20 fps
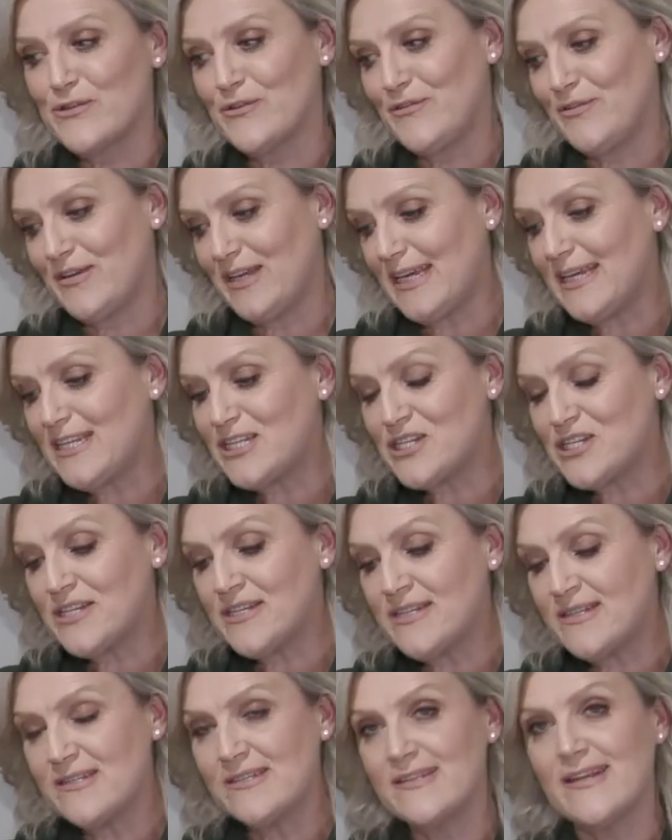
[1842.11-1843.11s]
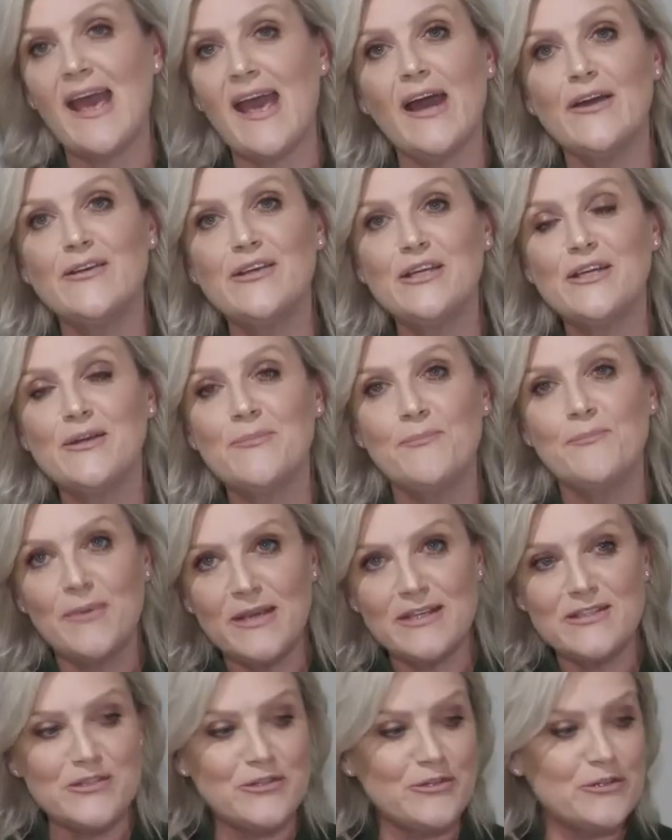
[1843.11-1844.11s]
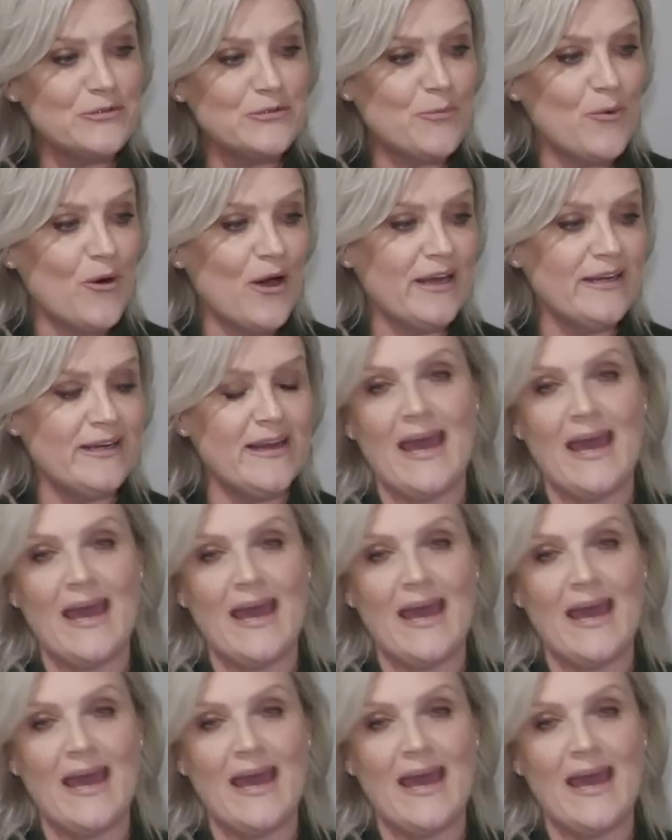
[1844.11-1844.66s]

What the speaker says: for kitchens, and how you can best use white,